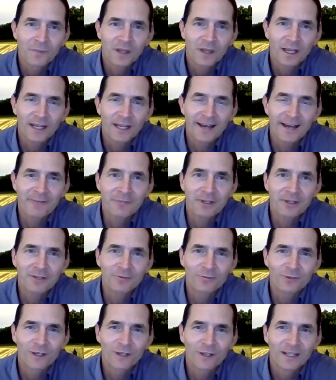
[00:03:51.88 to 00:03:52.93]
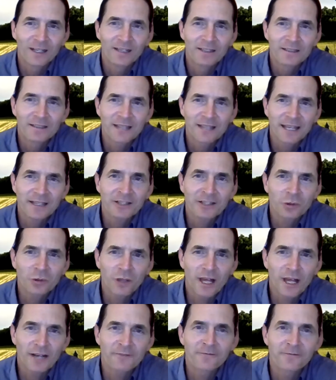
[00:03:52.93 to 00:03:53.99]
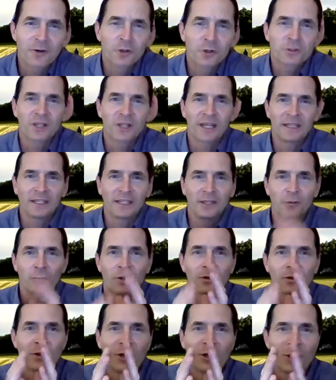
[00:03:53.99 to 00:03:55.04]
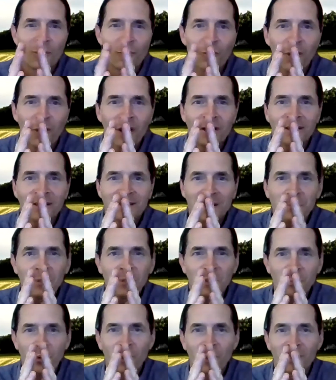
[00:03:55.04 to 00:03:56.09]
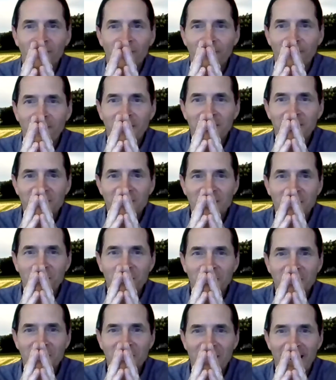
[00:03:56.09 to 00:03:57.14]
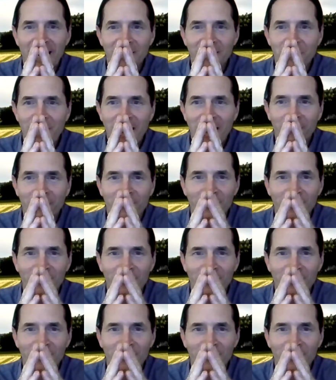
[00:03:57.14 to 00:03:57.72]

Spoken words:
And I've been saying this to a lot of folks lately. We're on a tipping point of a very steeply sided mountain.